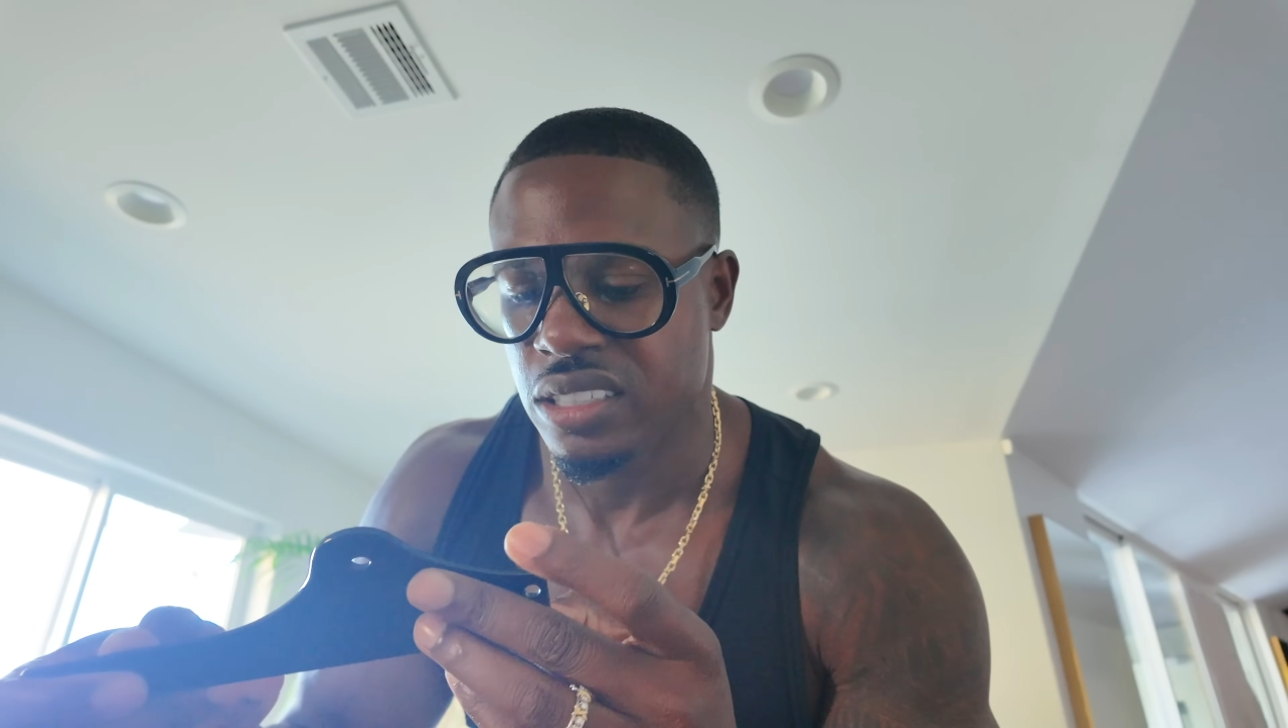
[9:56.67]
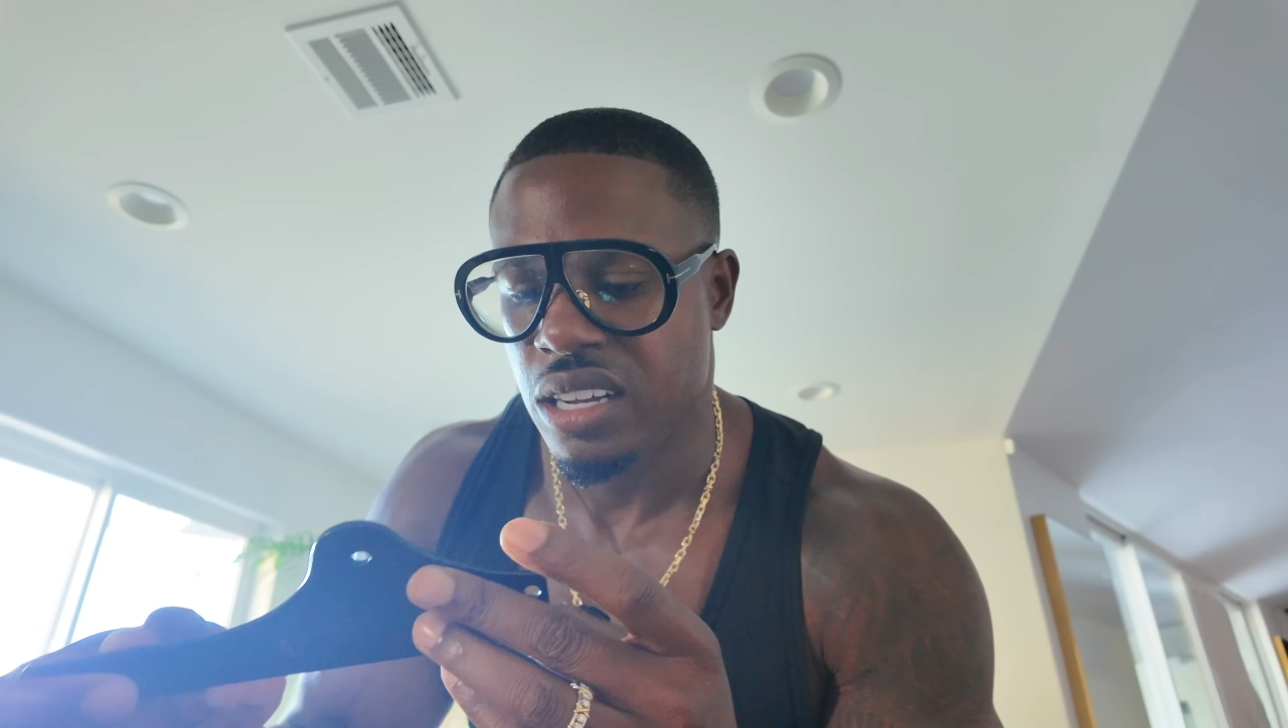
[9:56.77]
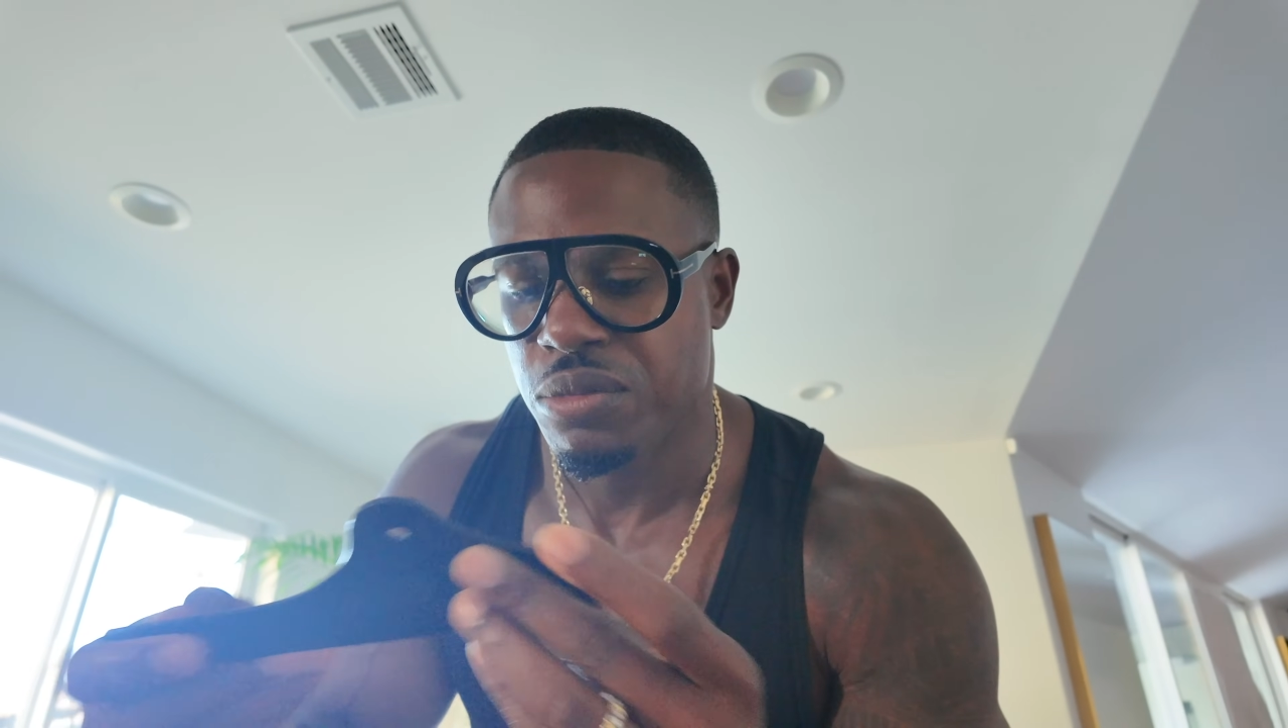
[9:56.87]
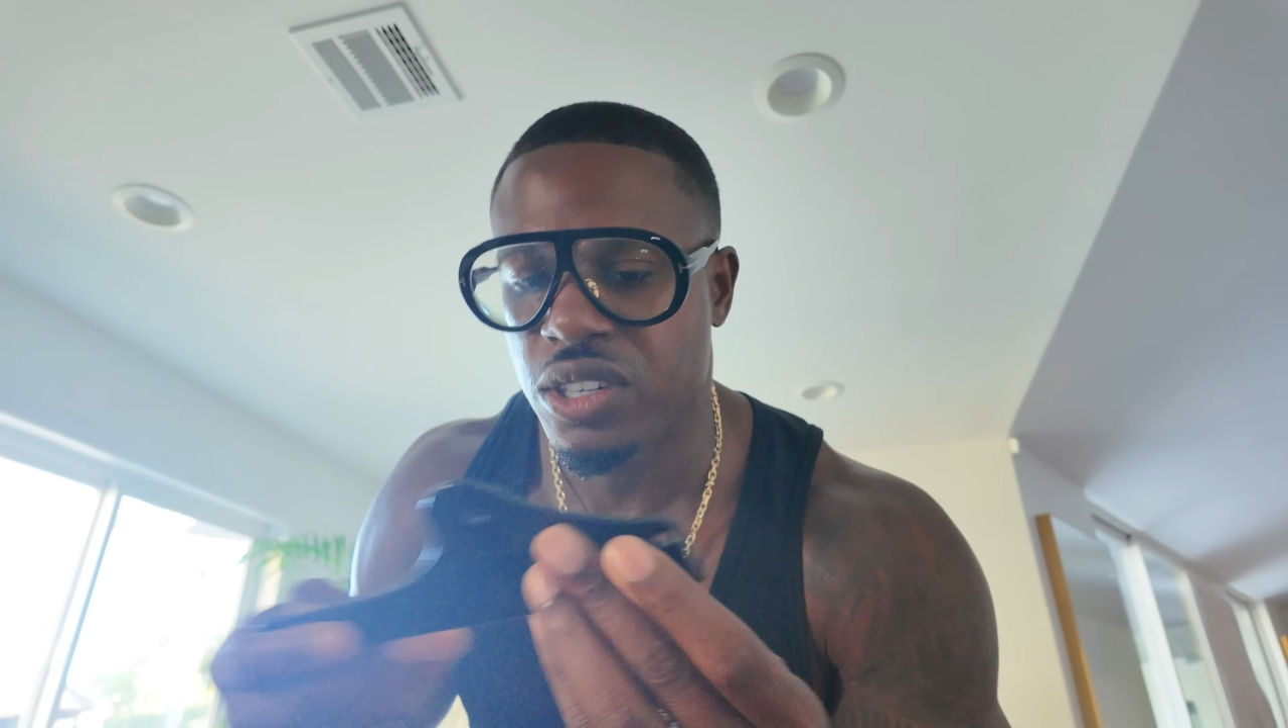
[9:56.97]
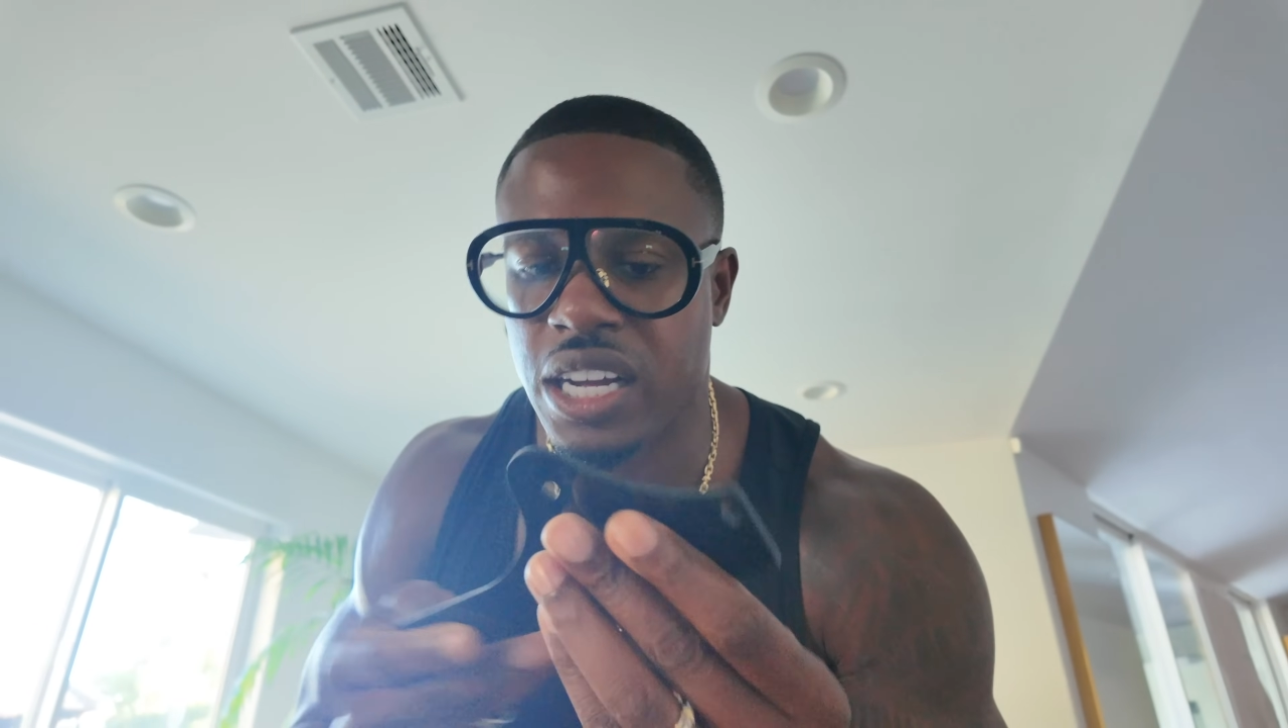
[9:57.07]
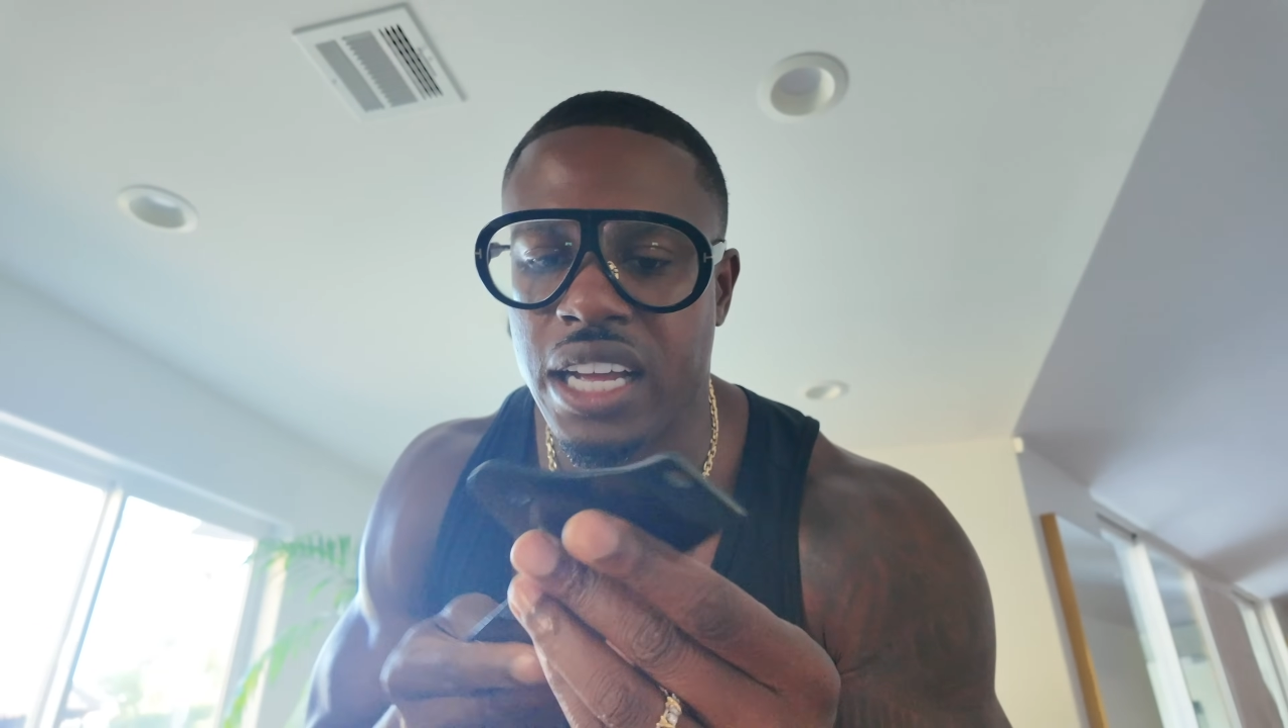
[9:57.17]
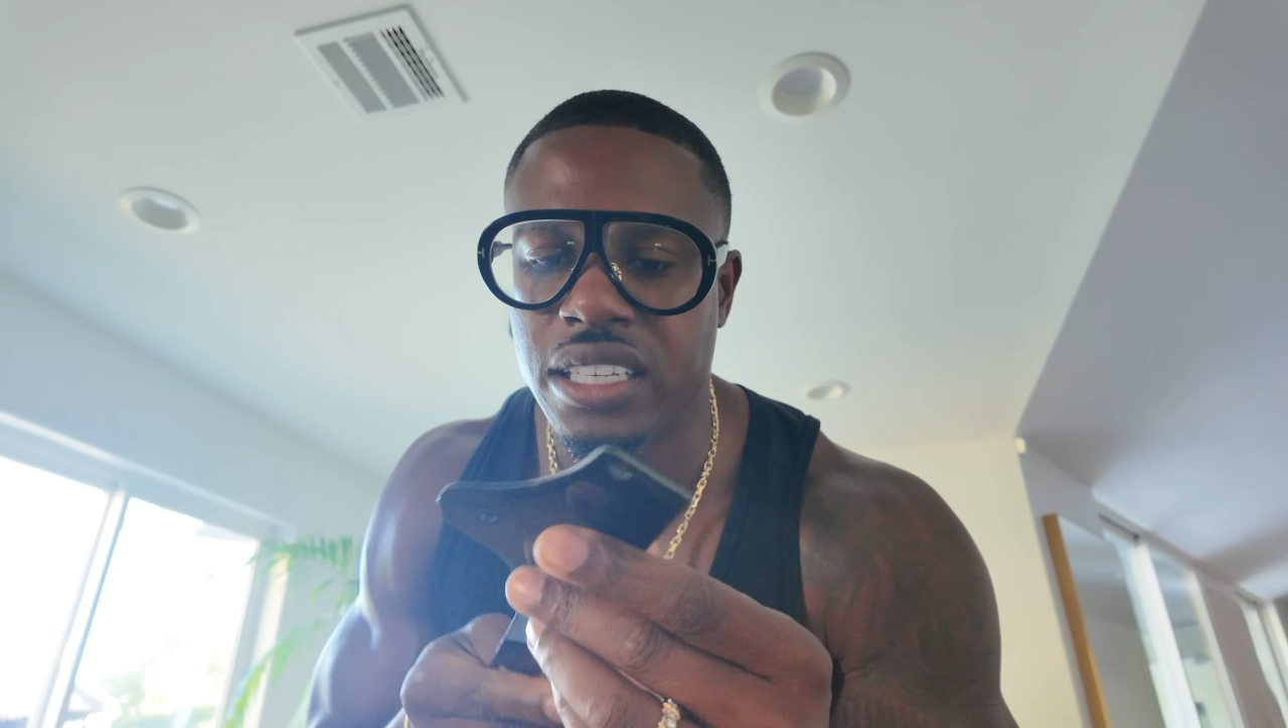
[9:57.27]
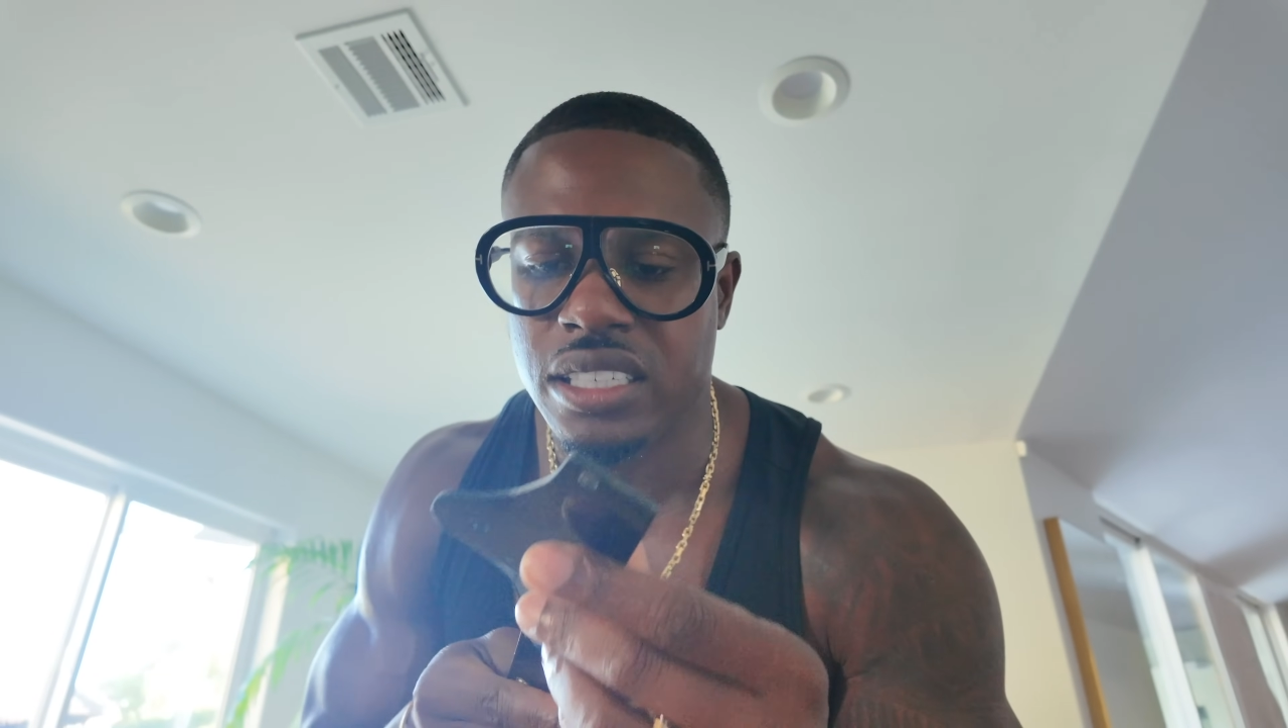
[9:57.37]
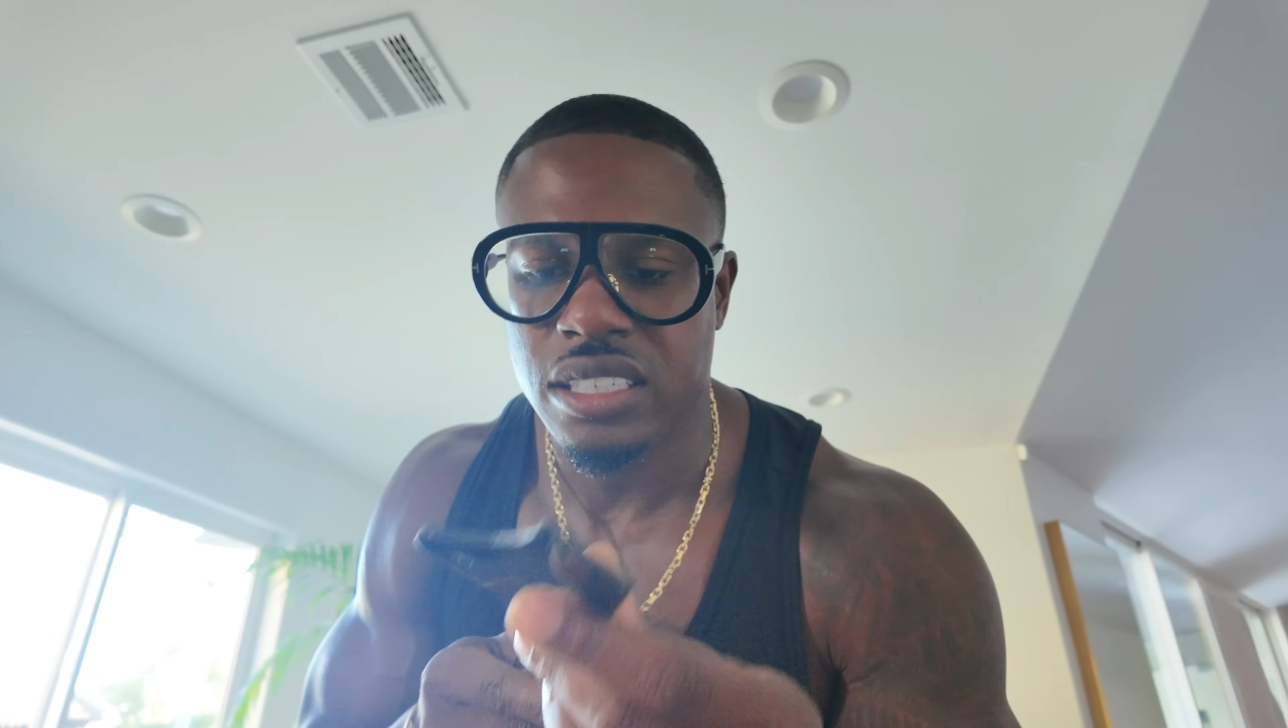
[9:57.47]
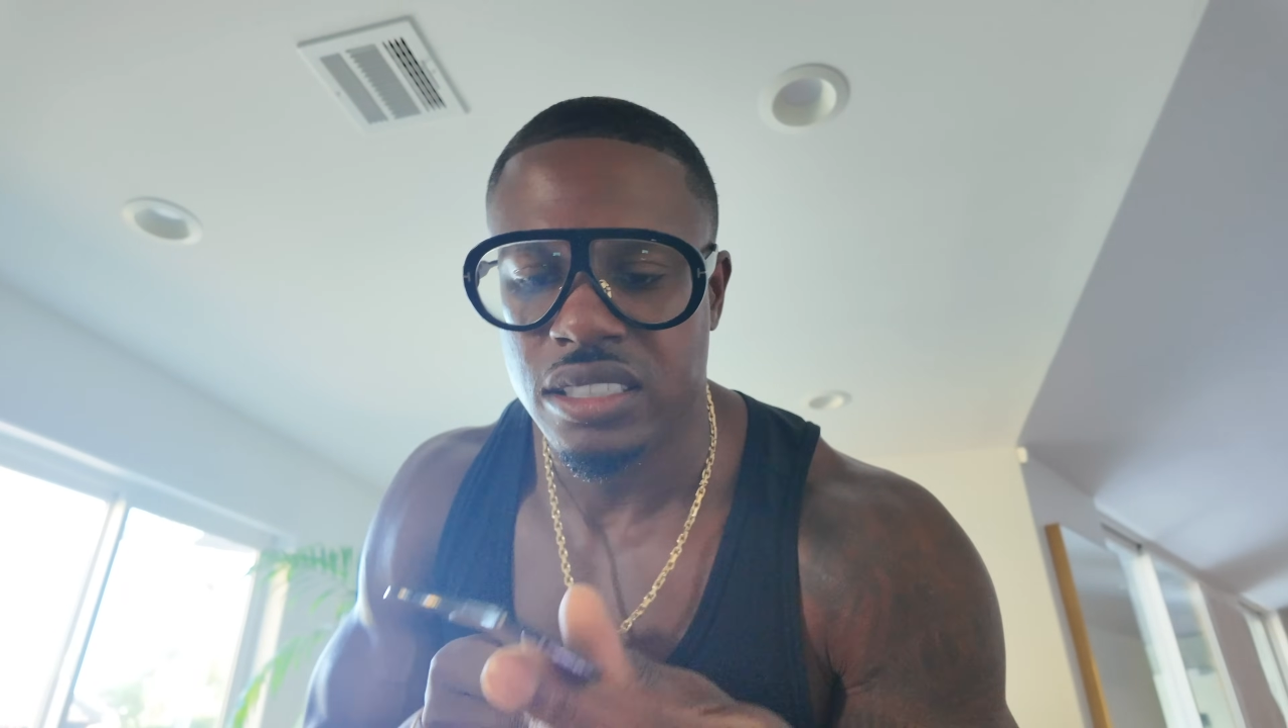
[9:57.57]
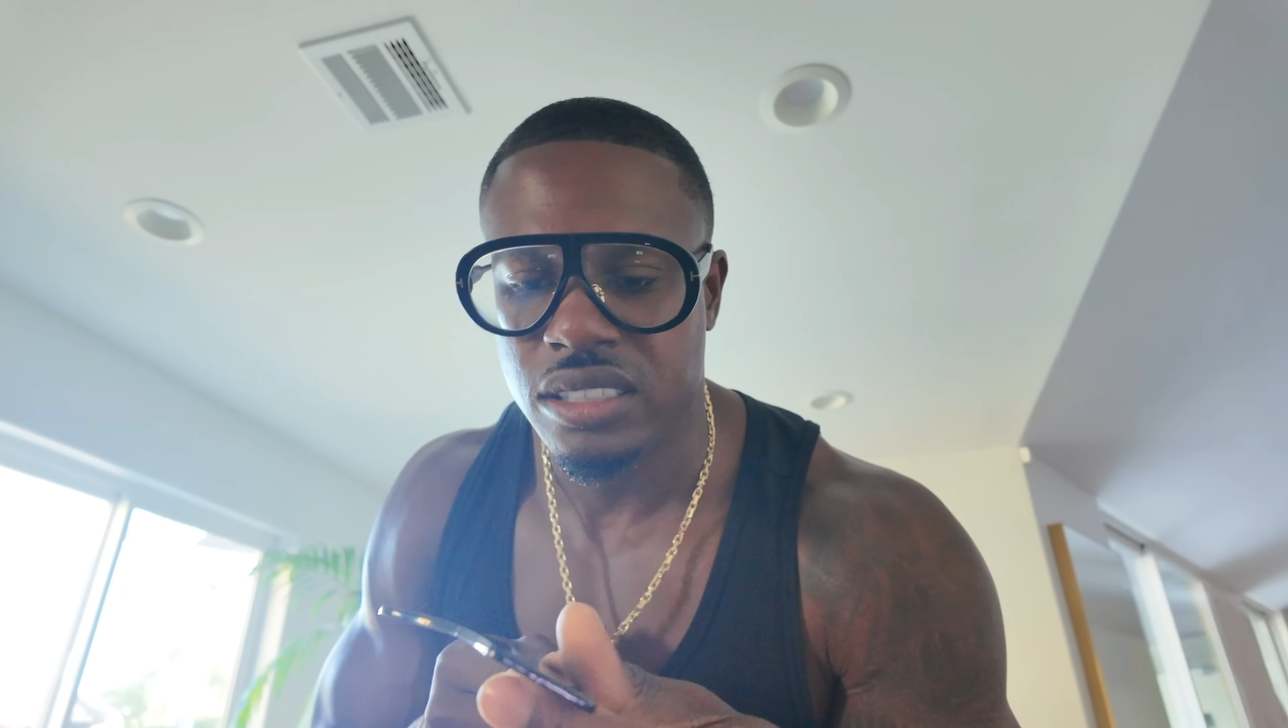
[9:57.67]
Come on, guys.